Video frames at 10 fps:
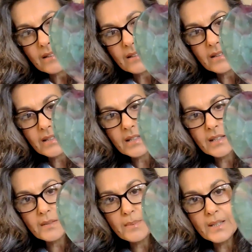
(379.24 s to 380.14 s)
is
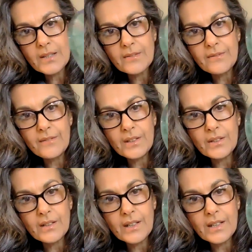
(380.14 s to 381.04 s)
this piece of
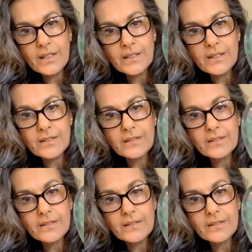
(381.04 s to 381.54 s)
fluorite